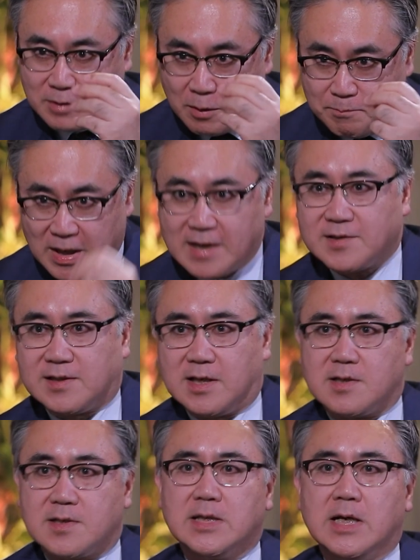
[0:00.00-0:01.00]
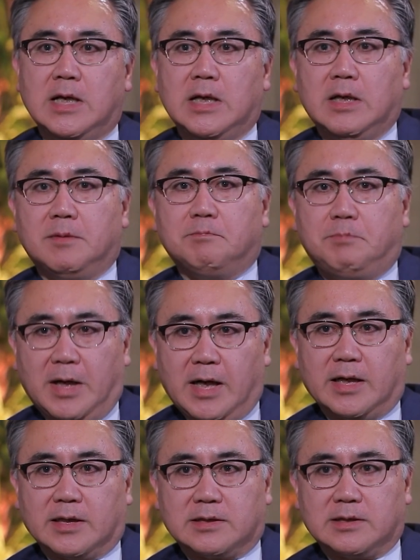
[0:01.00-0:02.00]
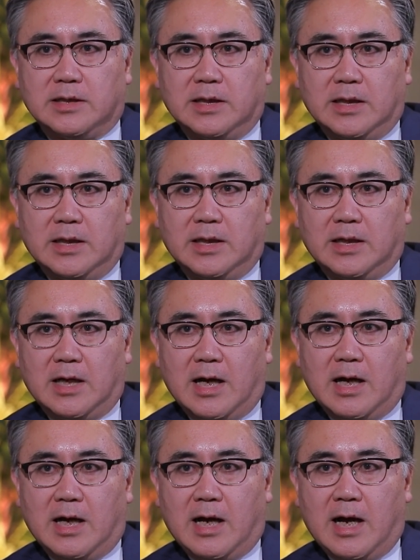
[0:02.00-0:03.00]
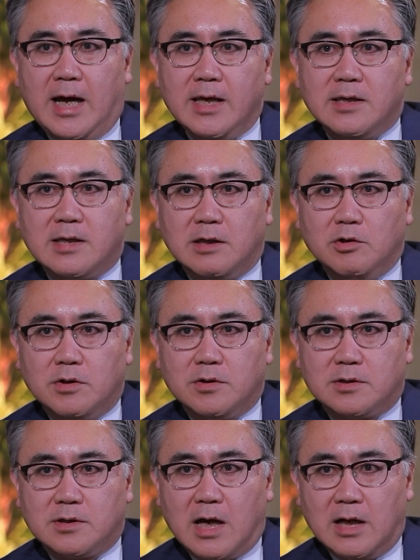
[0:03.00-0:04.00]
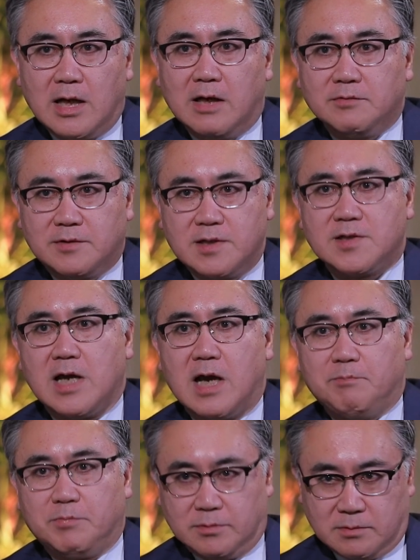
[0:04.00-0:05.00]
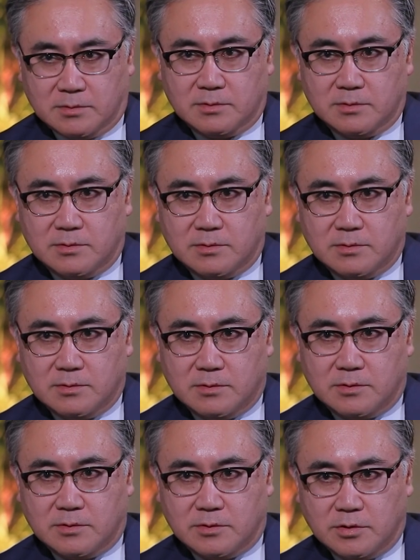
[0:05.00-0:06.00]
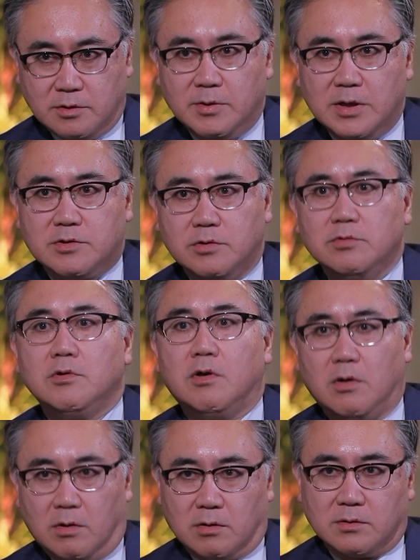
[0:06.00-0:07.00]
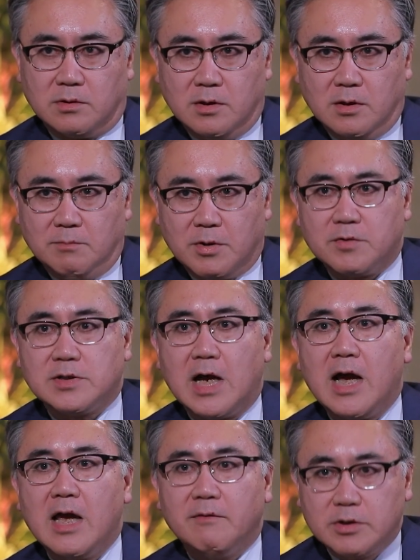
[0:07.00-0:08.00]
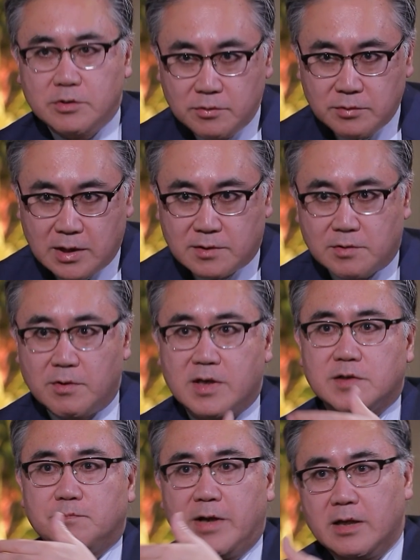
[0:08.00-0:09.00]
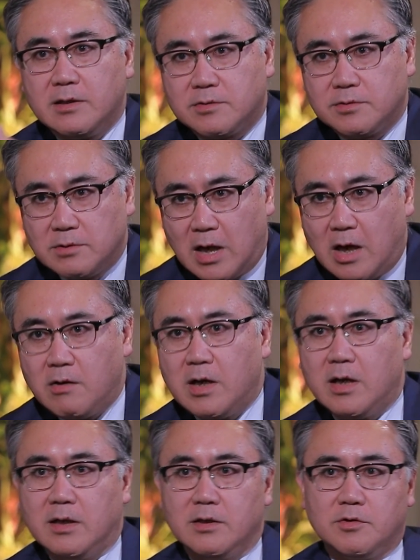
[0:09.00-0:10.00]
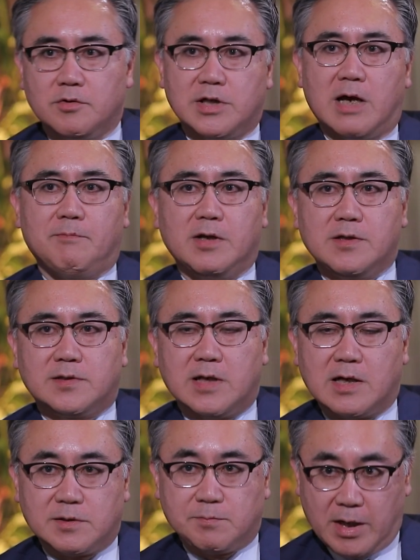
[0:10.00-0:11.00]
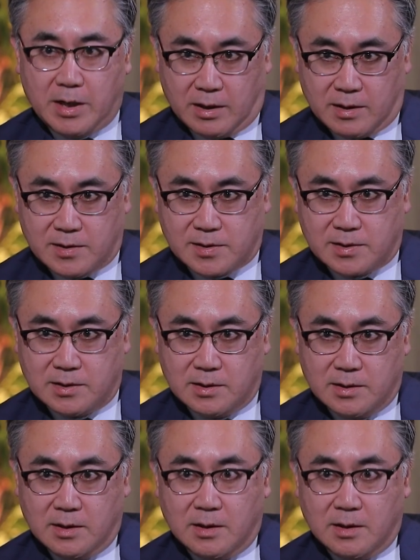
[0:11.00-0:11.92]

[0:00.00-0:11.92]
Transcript: complexities, but uh, I cannot allow this happen to be too long because I have a duty to explain to our, you know, Japanese taxpayers, yes.